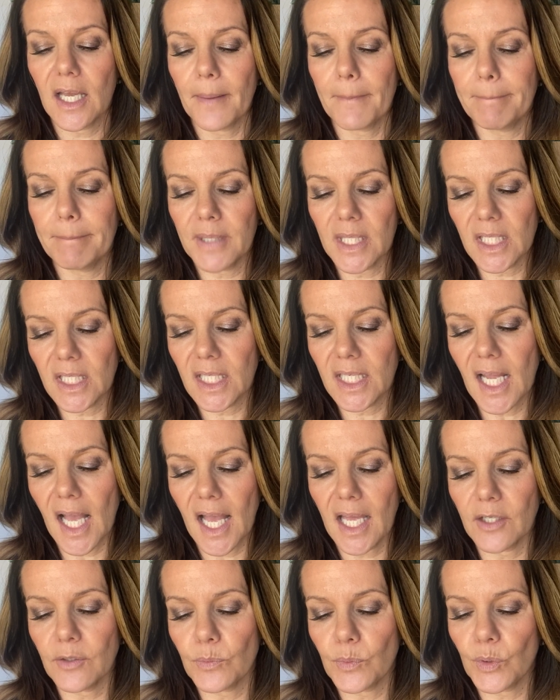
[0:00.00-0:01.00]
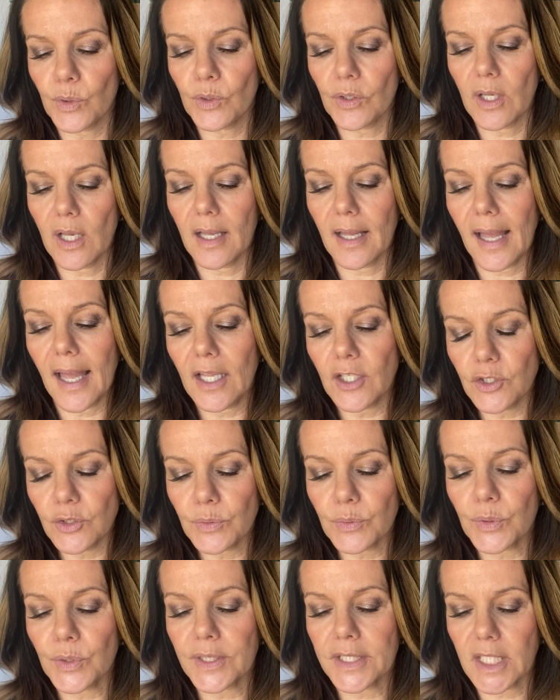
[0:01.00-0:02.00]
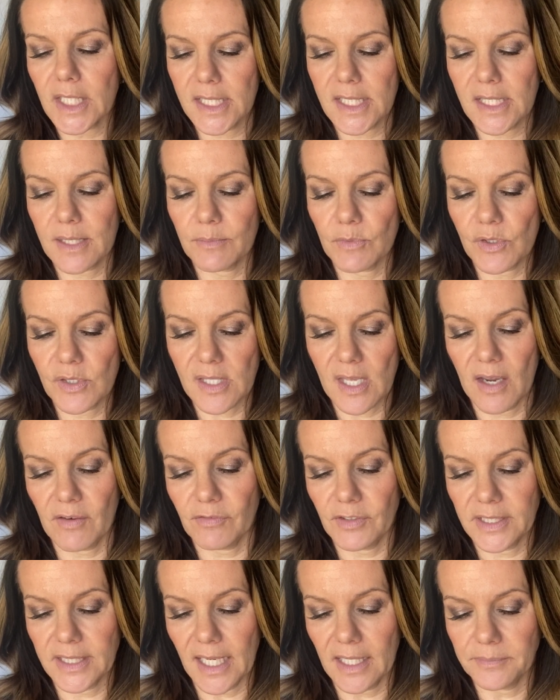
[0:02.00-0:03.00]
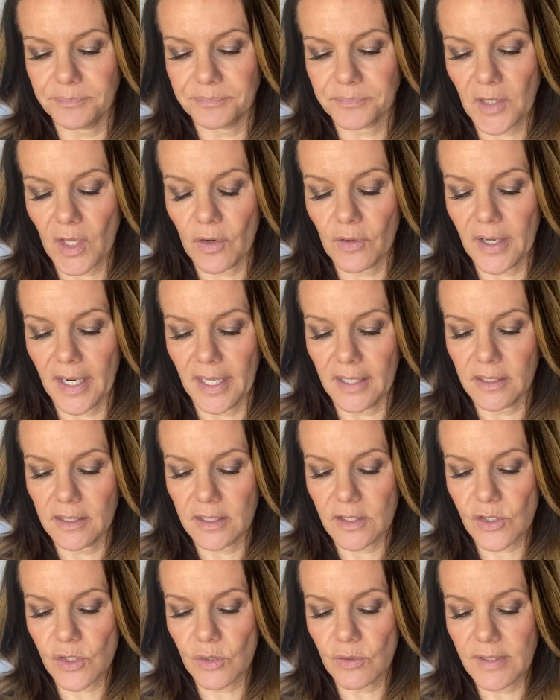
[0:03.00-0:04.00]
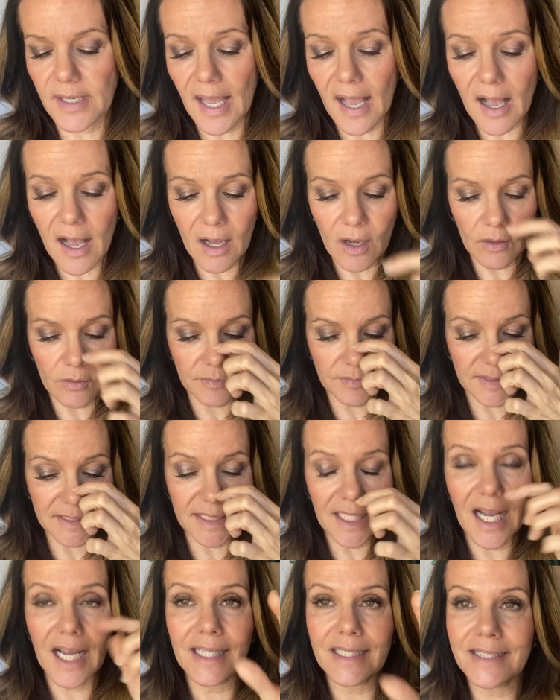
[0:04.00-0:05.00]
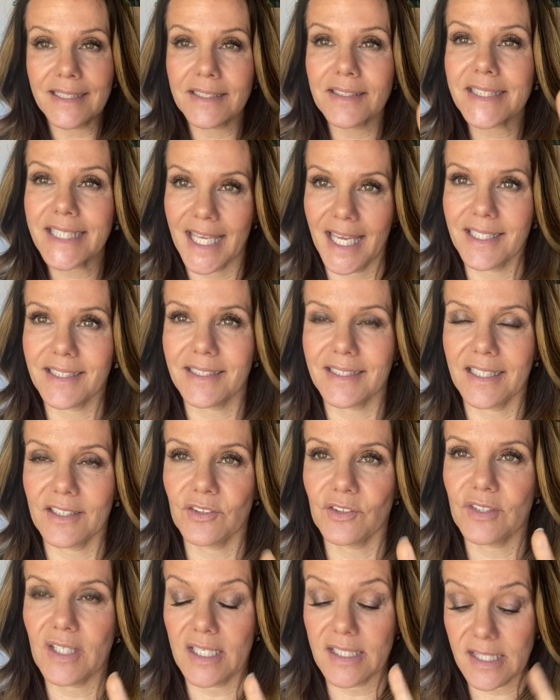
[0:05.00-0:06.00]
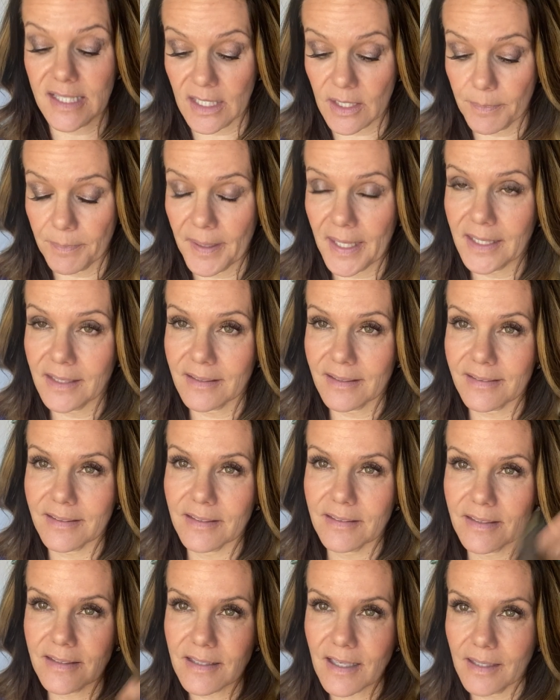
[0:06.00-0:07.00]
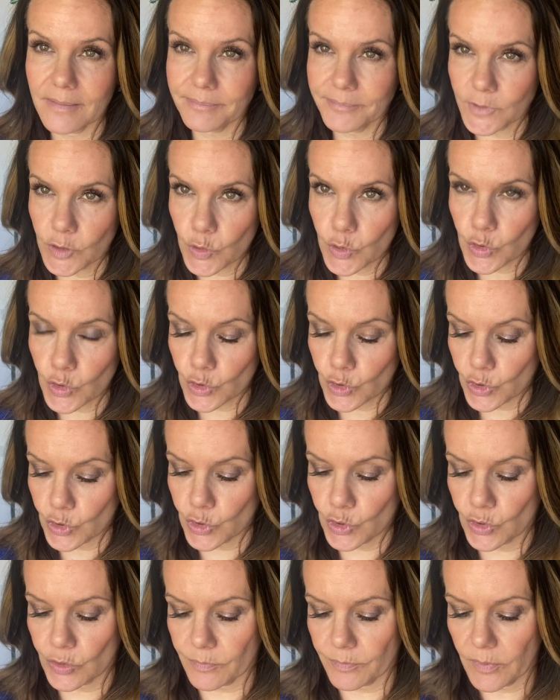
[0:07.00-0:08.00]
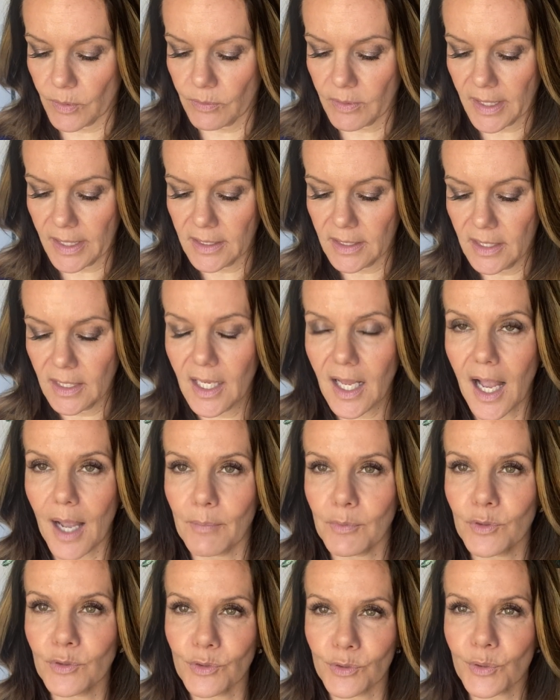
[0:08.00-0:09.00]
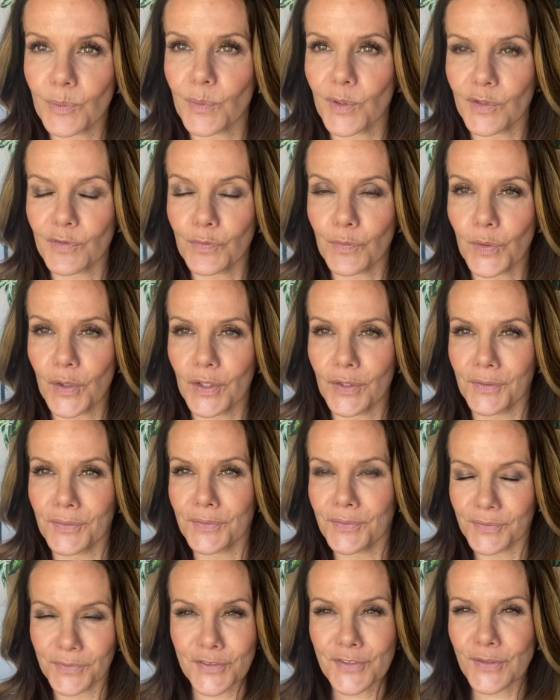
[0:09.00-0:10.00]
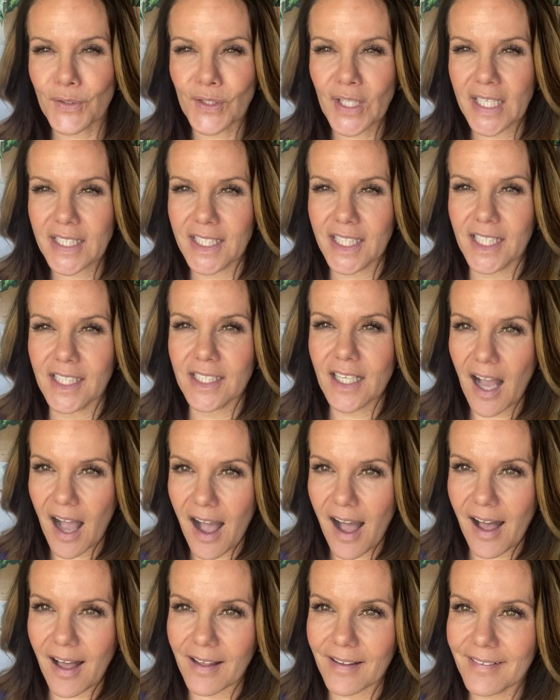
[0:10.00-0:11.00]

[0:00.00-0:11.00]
million annual customers every day. Okay, so now the ideal candidate, you guys, take a pen. This is the time. Okay, I'm gonna do the work for you. So lucky, huh?